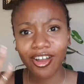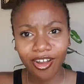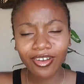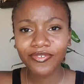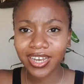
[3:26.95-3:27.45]

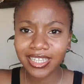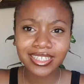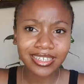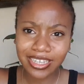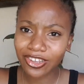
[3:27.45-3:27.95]

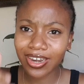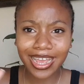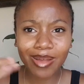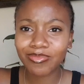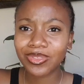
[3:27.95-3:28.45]
Confidence is gonna
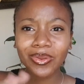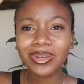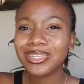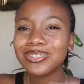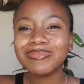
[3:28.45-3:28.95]
come. No
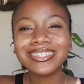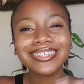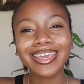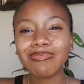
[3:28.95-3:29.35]
need to be scared.